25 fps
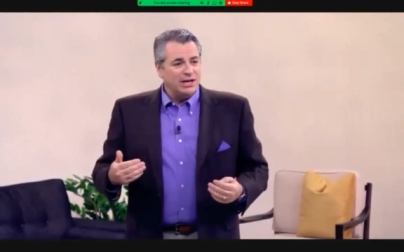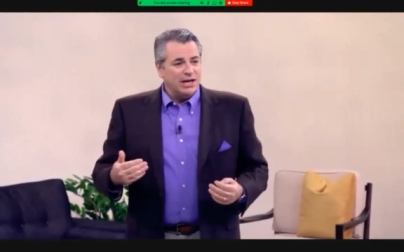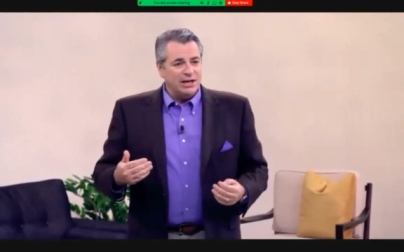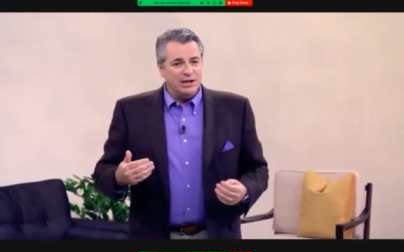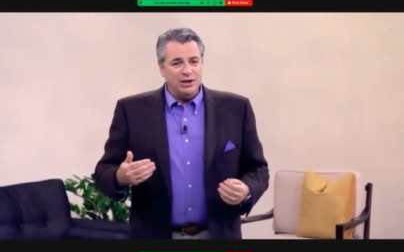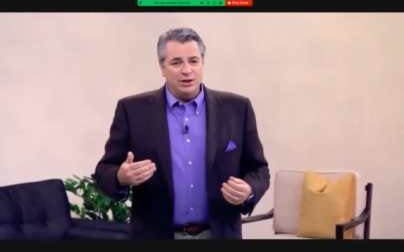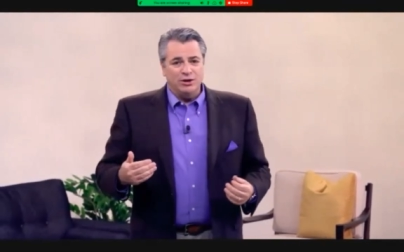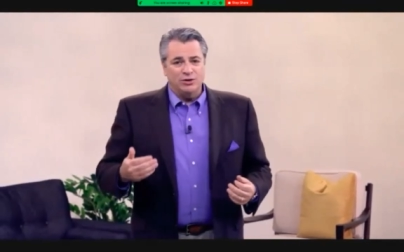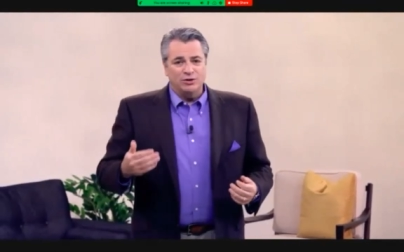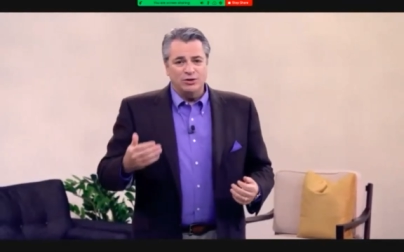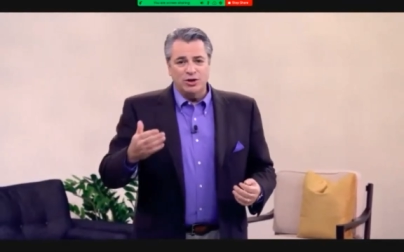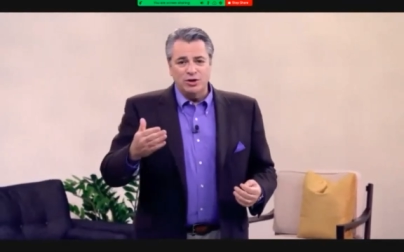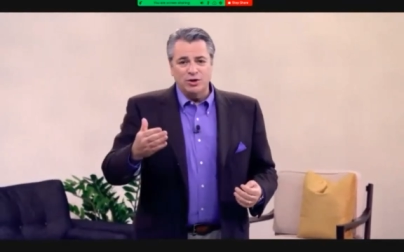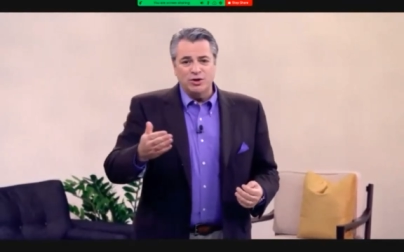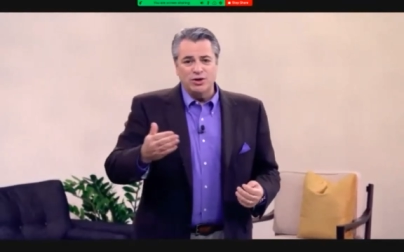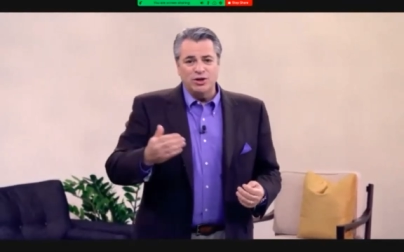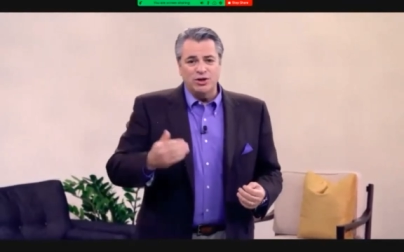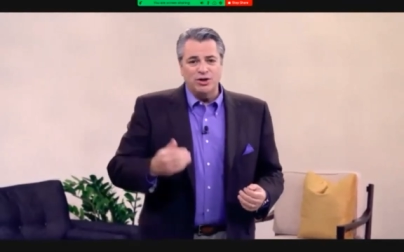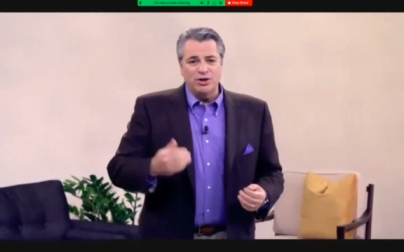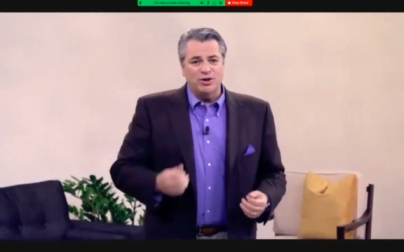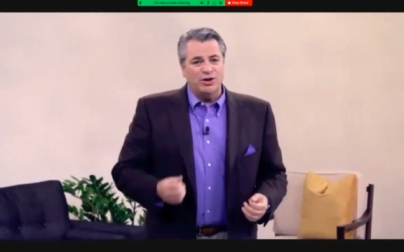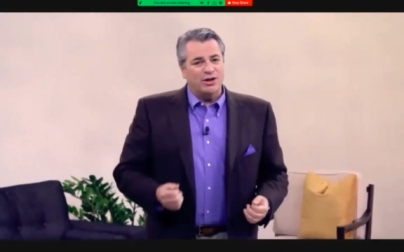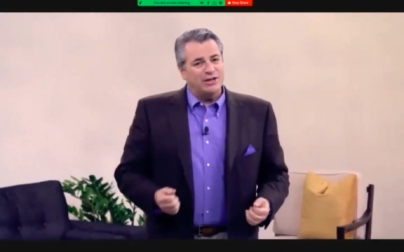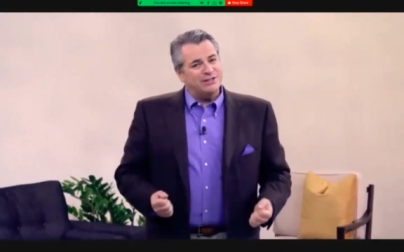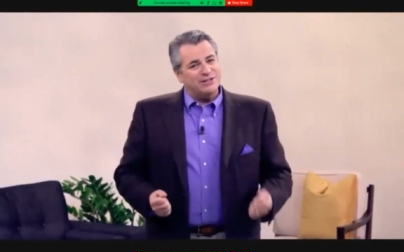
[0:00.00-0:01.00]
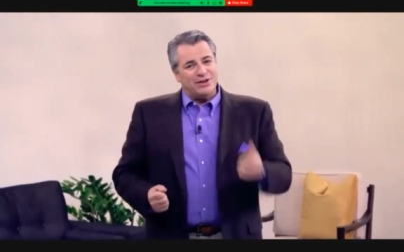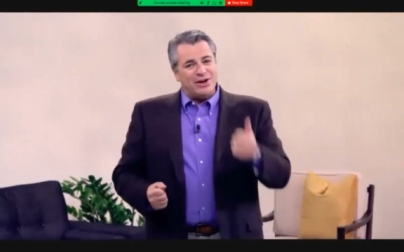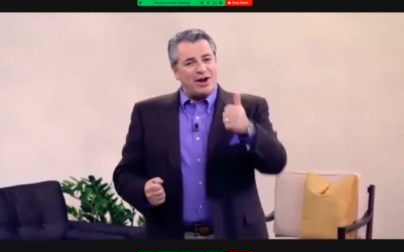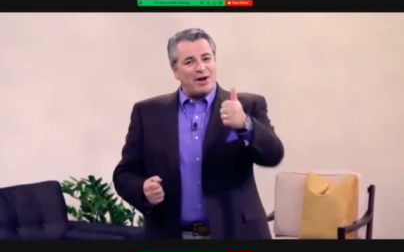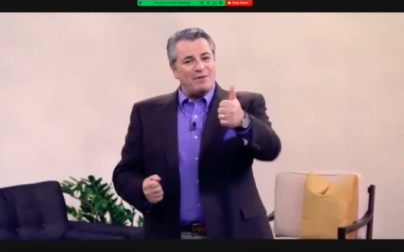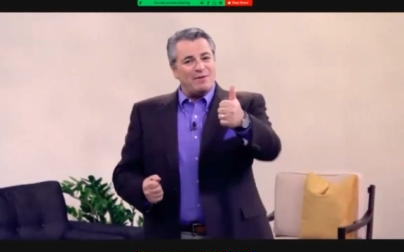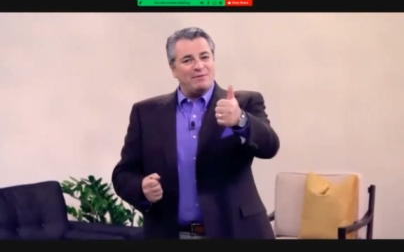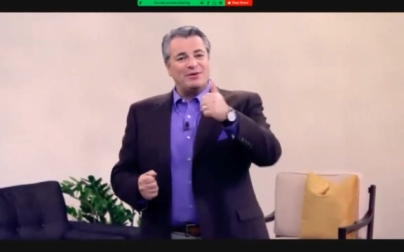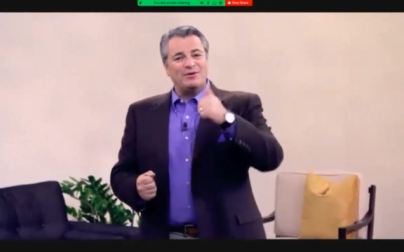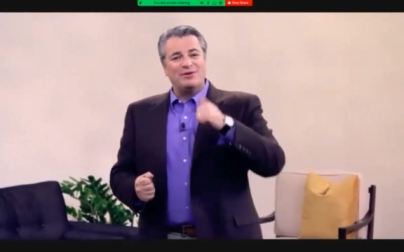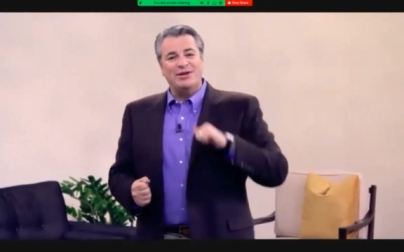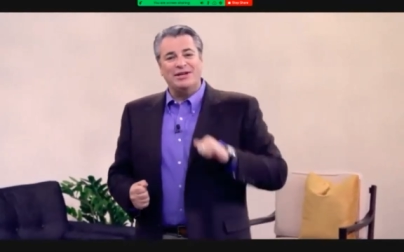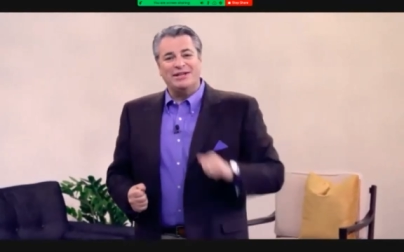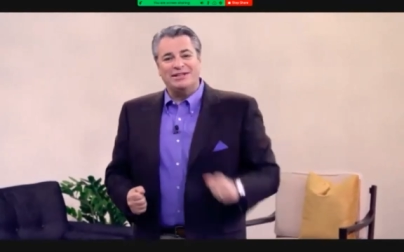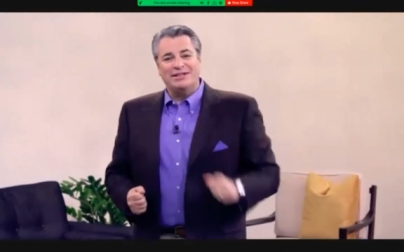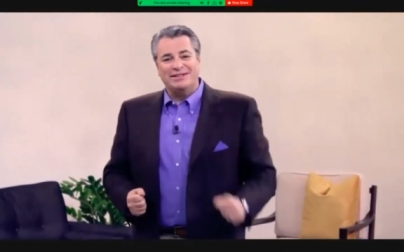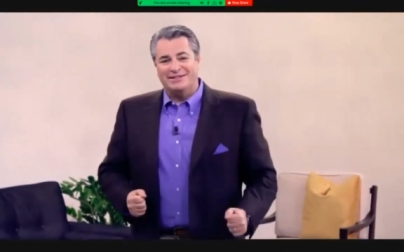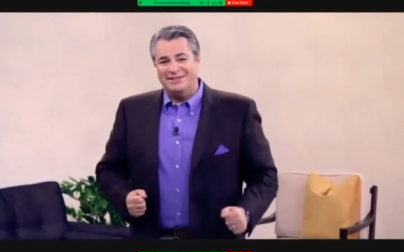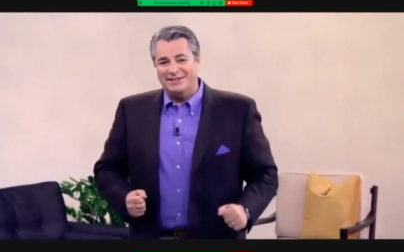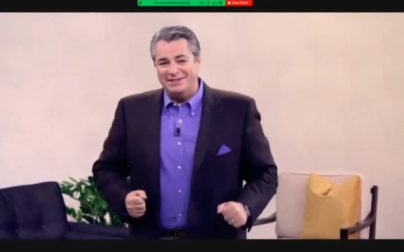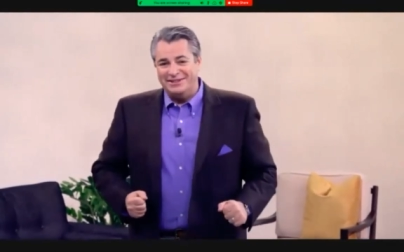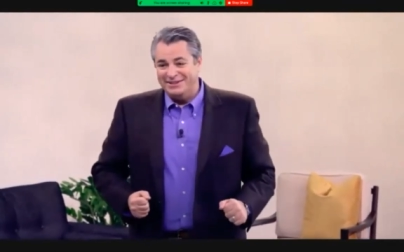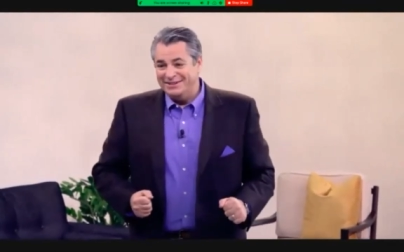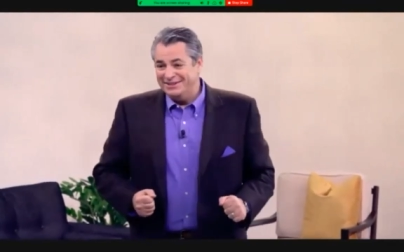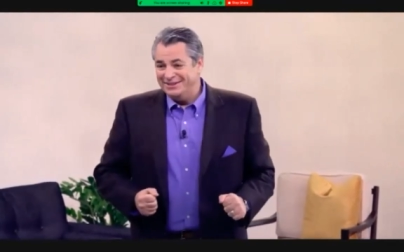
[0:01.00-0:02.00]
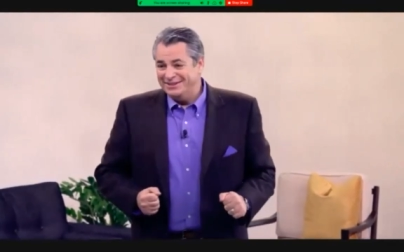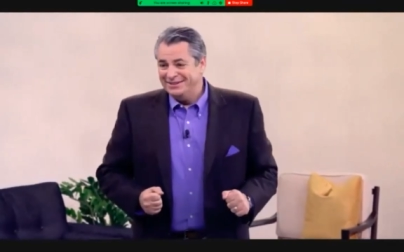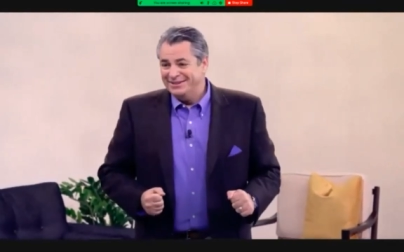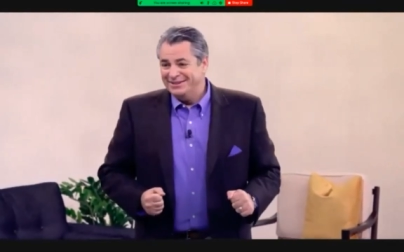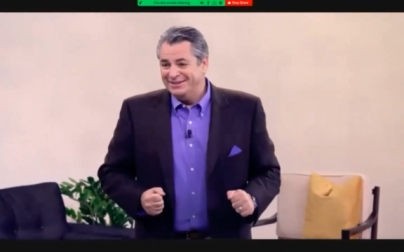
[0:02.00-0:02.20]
and he goes, who are you? And I said, I'm the realtor.